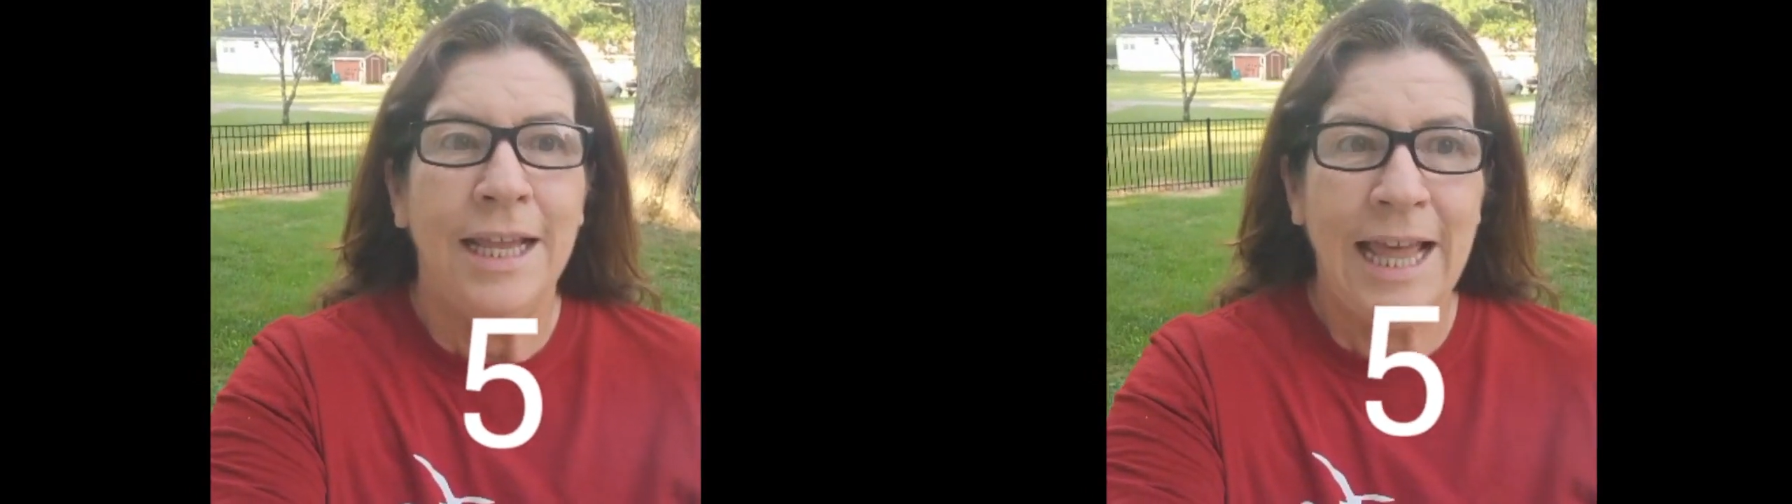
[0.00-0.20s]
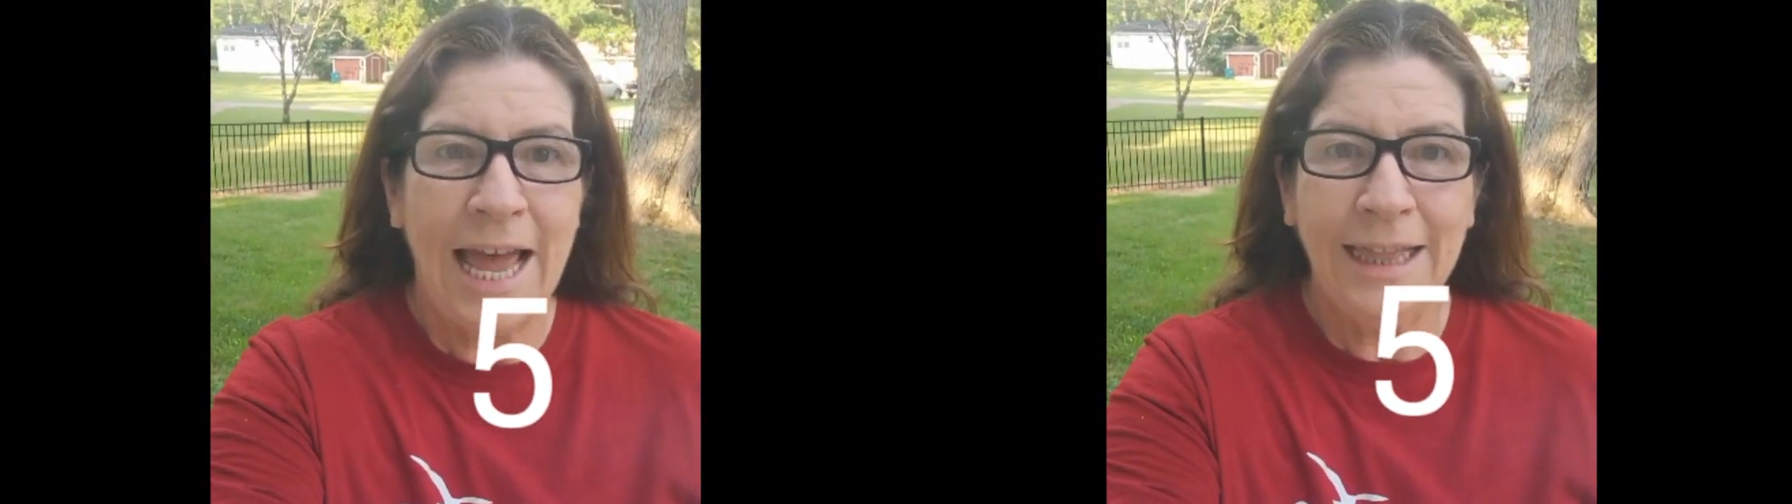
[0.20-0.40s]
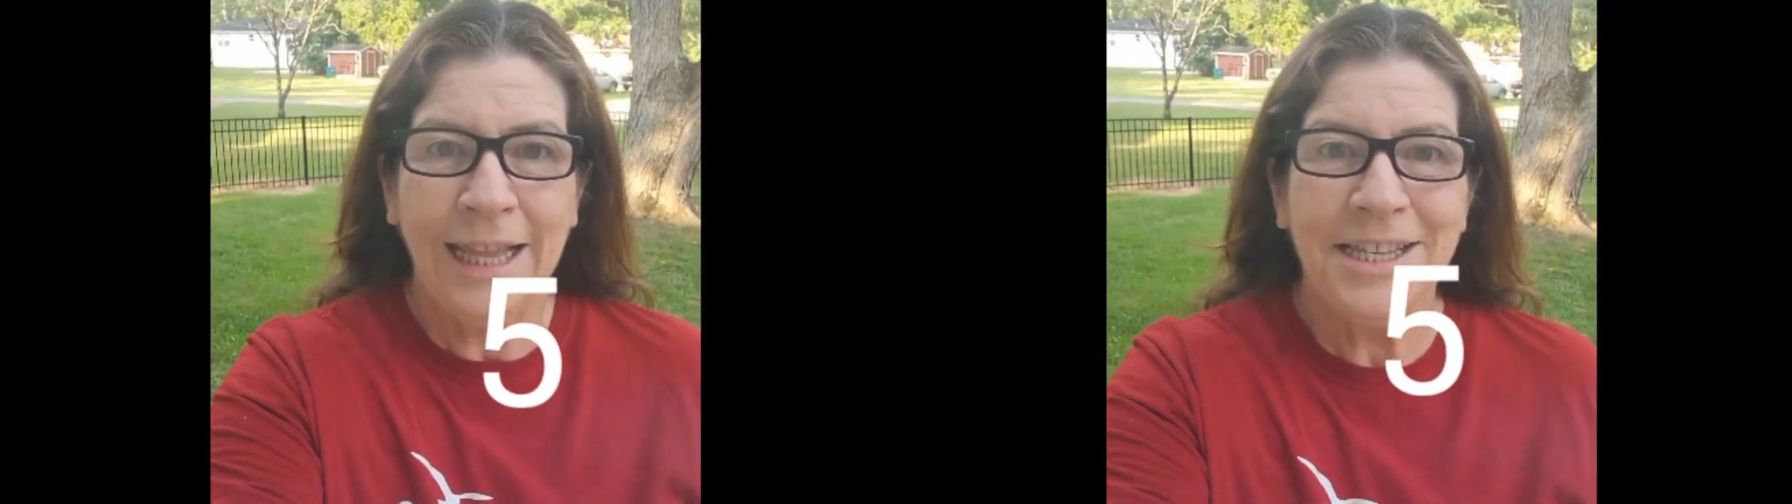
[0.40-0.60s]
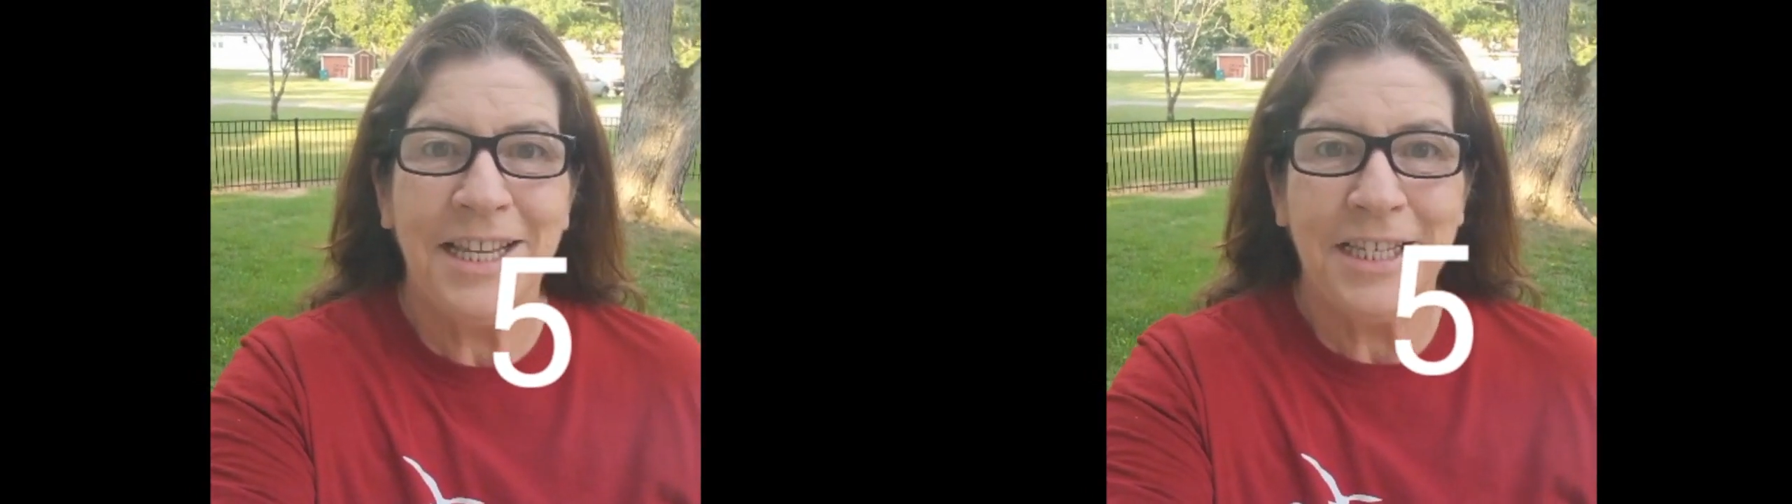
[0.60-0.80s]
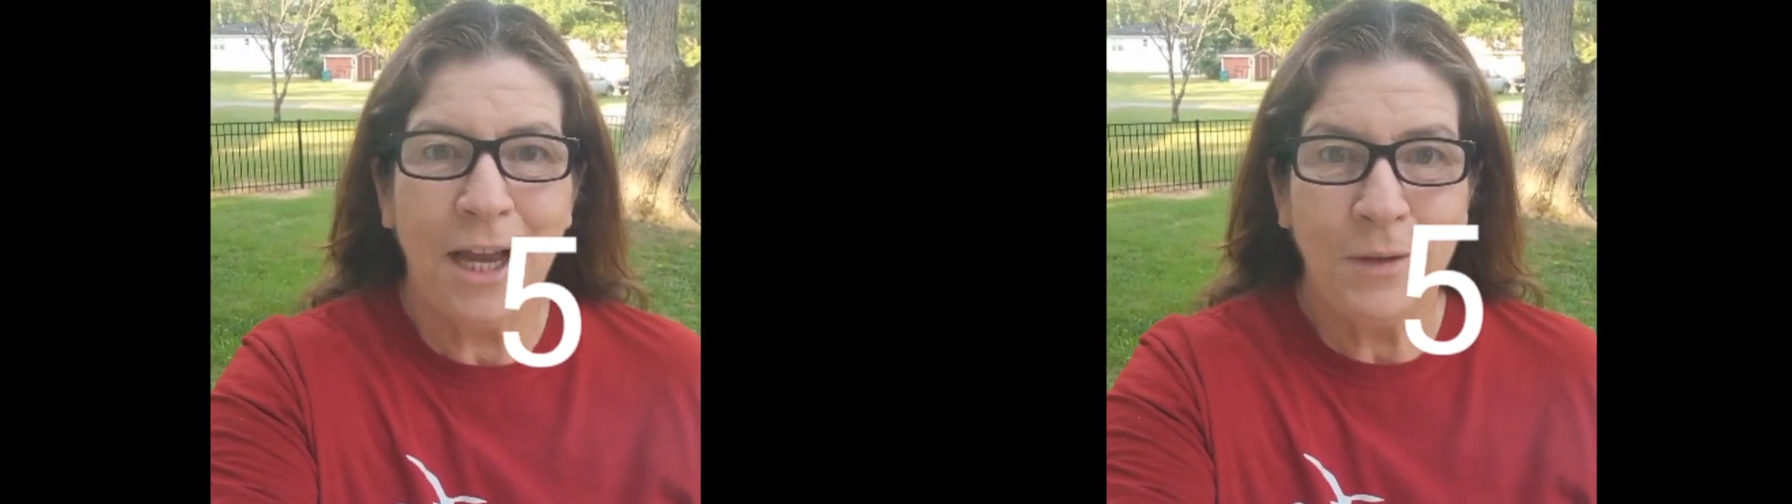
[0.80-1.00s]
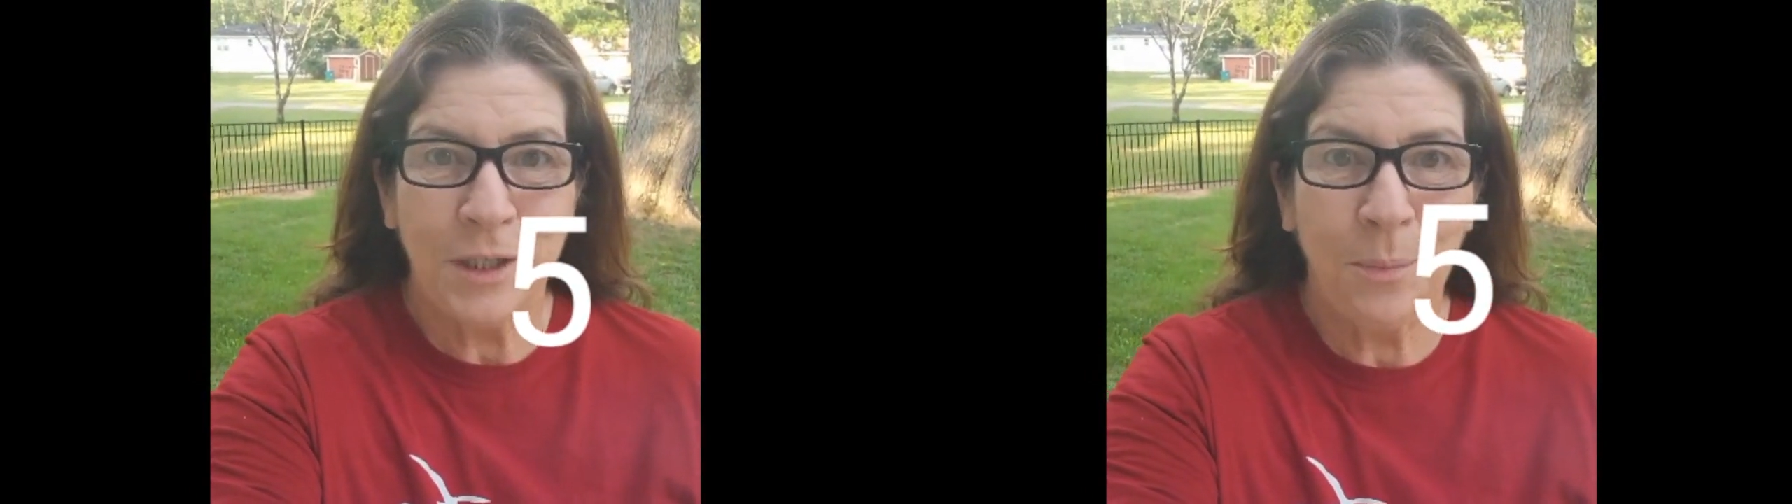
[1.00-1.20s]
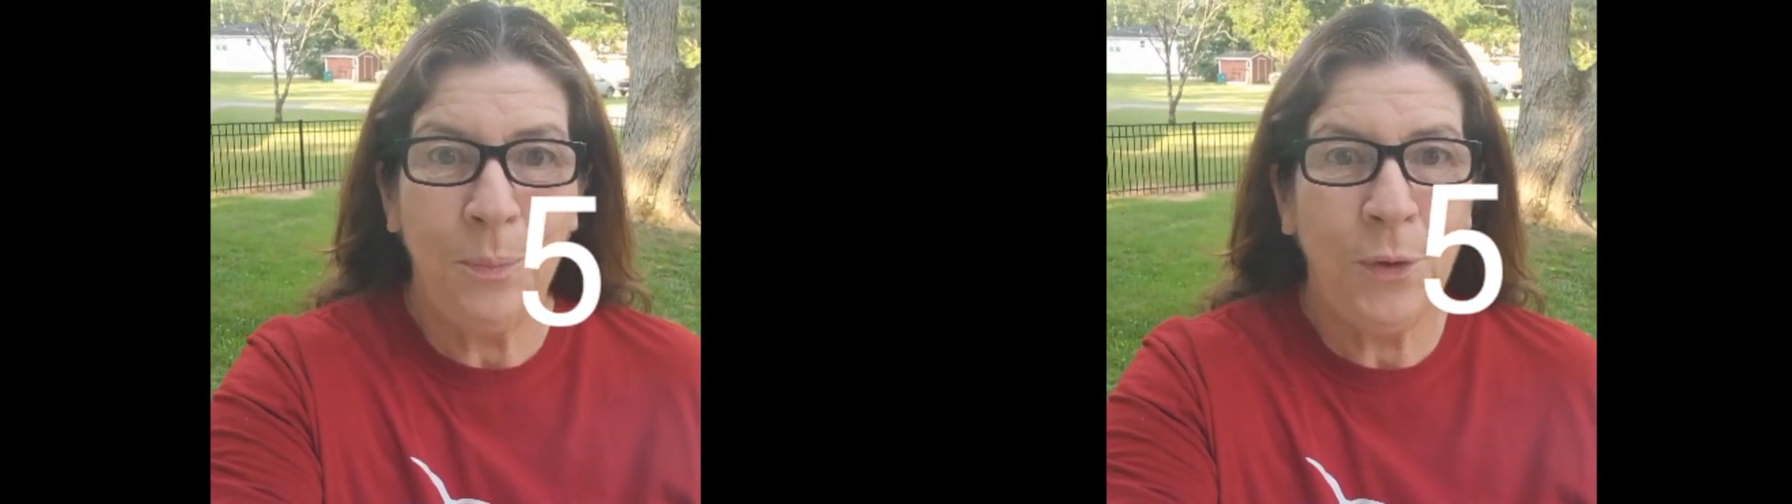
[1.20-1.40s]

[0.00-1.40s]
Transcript: That lends itself to some